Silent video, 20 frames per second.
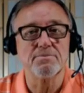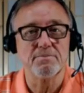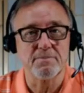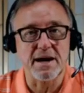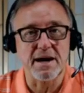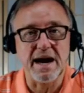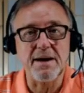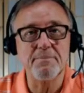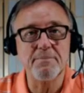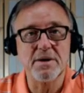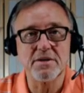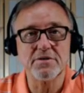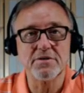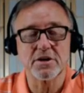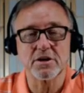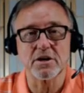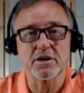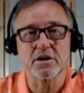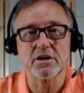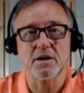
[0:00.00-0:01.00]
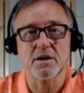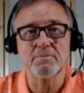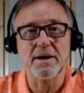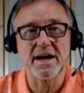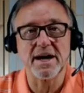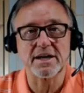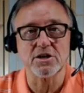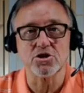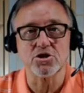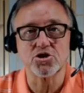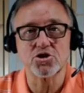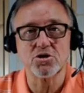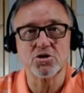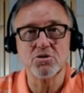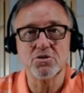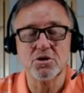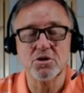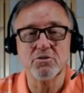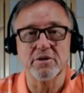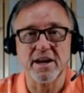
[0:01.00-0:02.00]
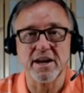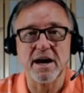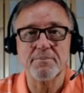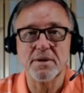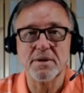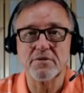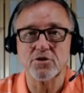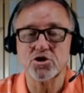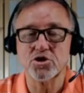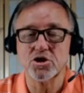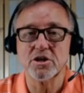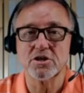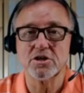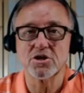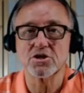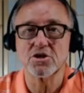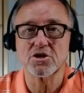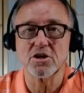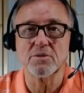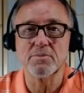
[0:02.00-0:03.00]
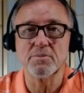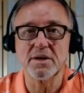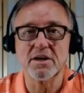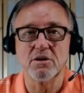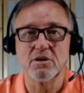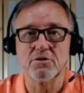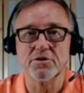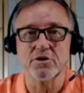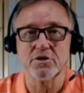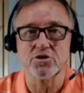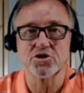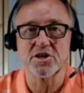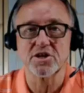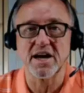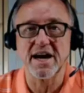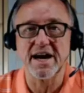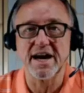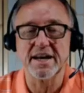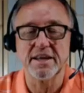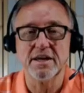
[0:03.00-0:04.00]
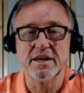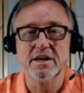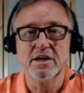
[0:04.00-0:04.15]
I bet they're going to come back and sue you, and I bet the judge is going to be on their side.